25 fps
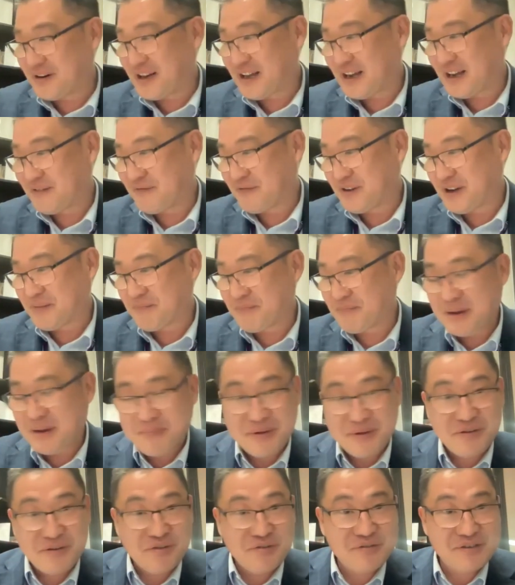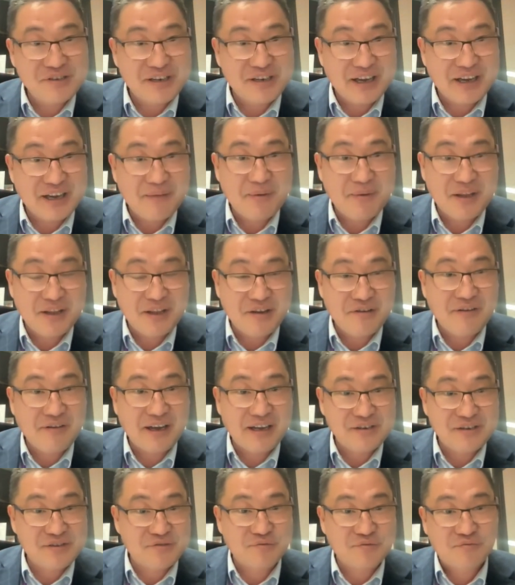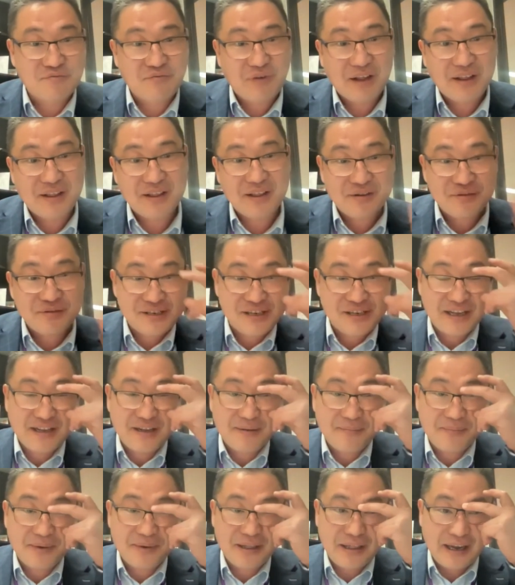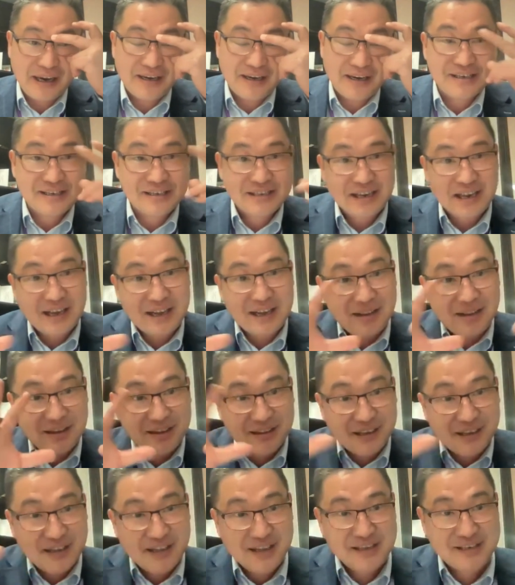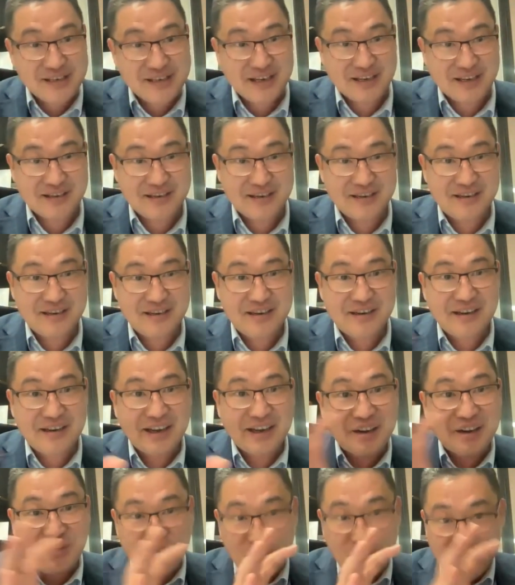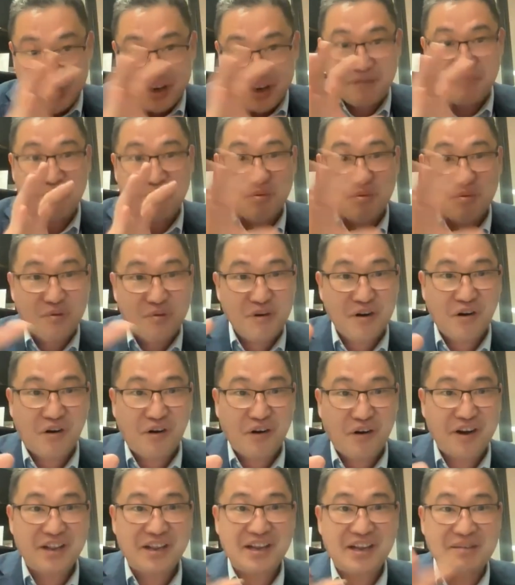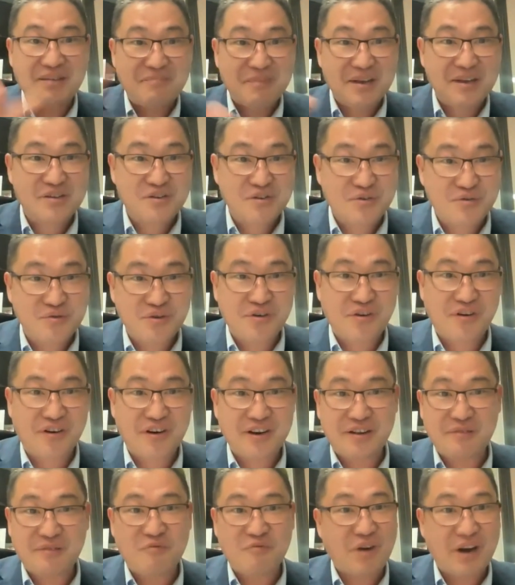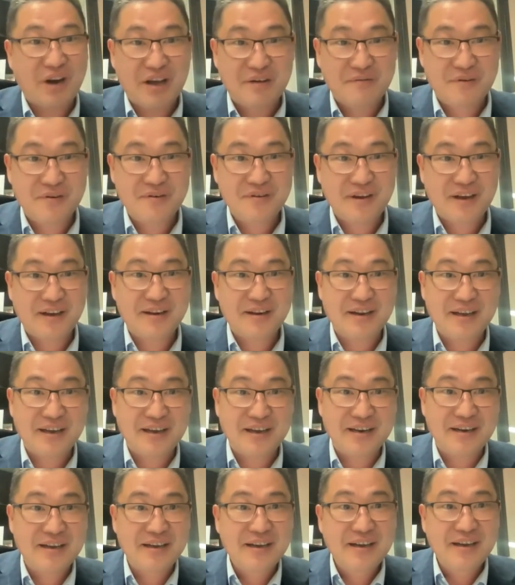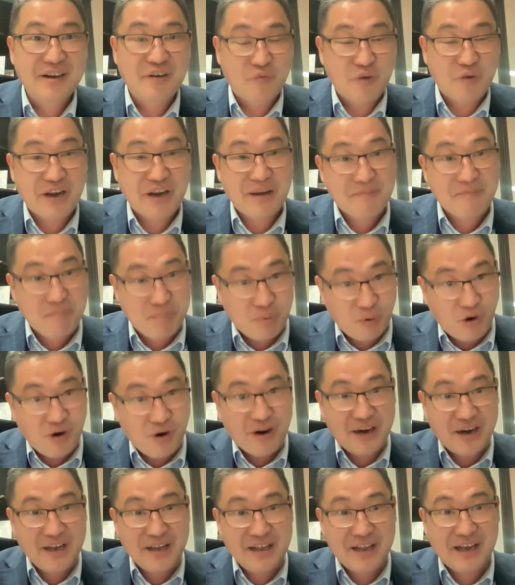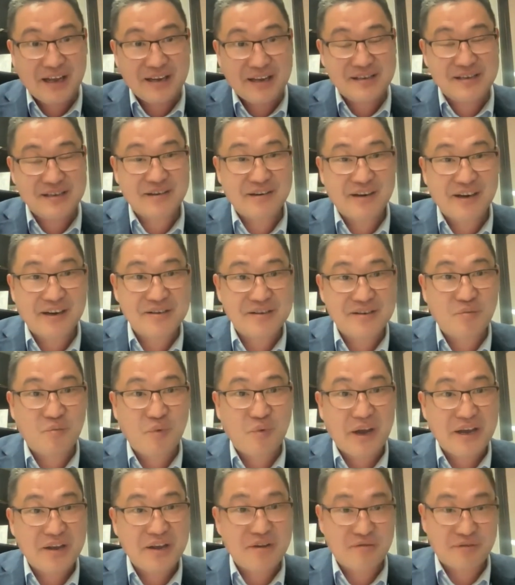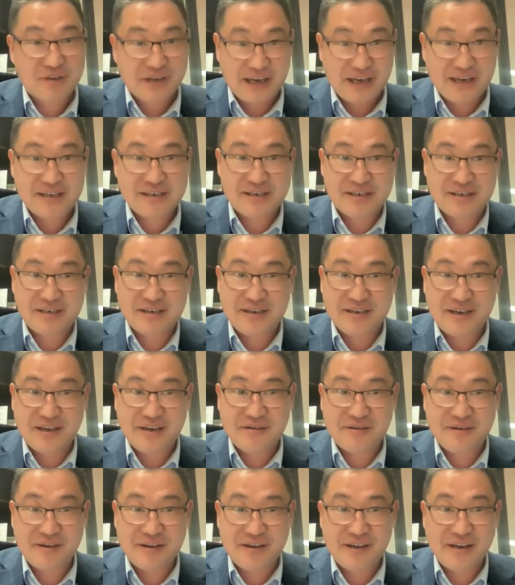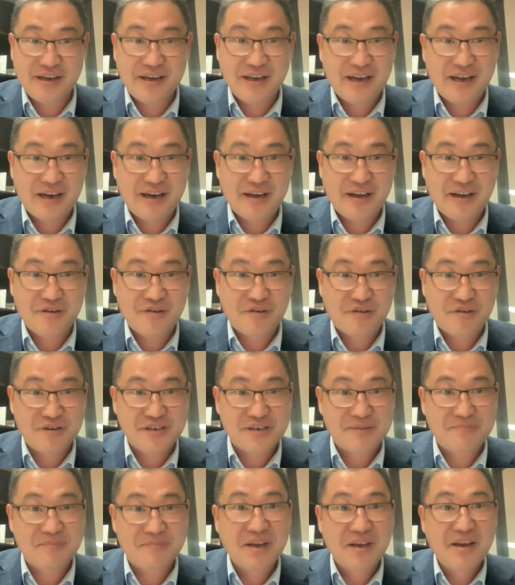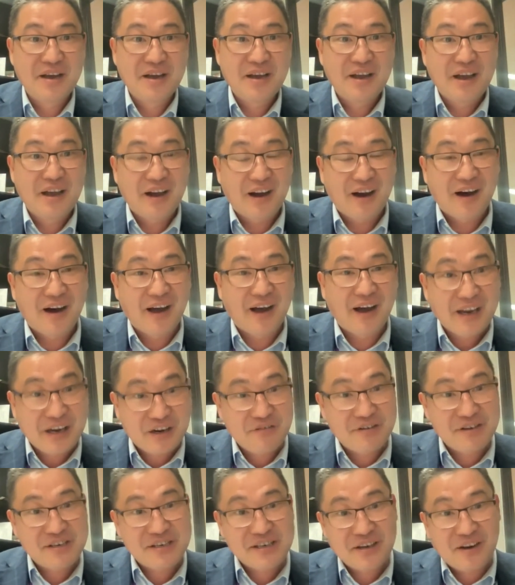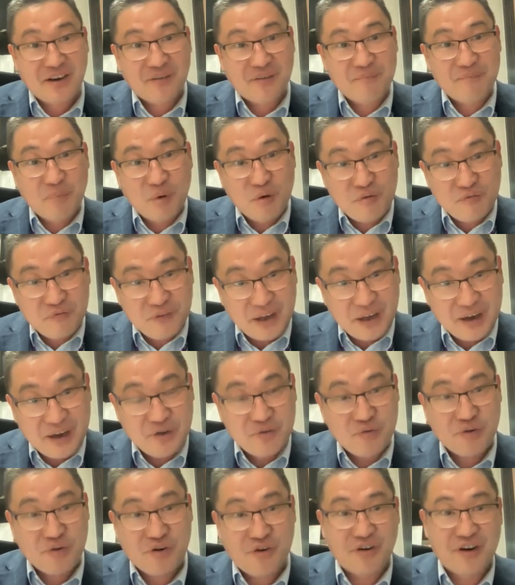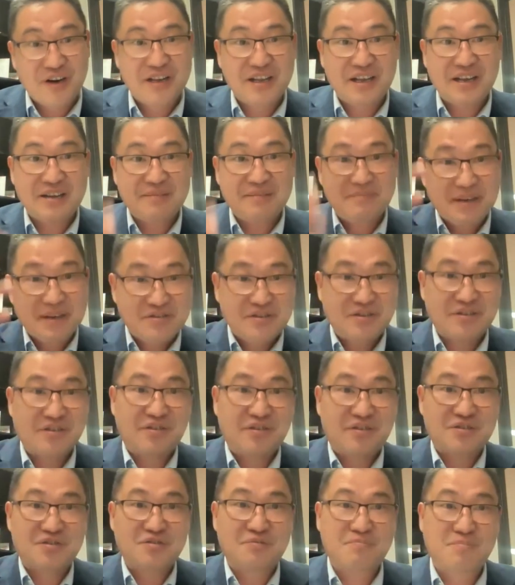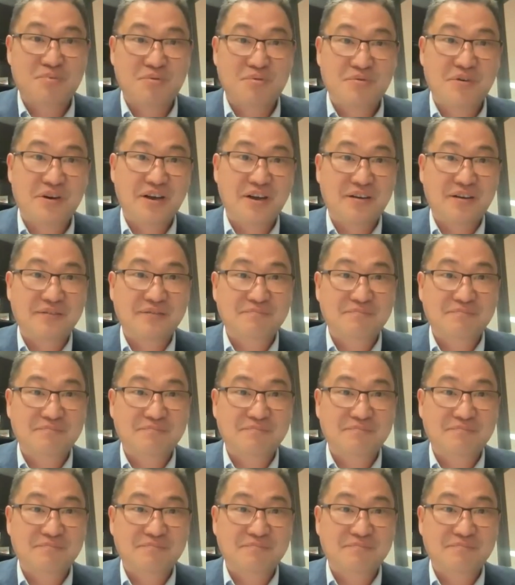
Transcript: like maybe use the APTOS to set up like a standard data set, including the poor quality image, good quality, whatever, and then we can block it as a way to test the AI algorithm accuracy on both like good quality image and also poor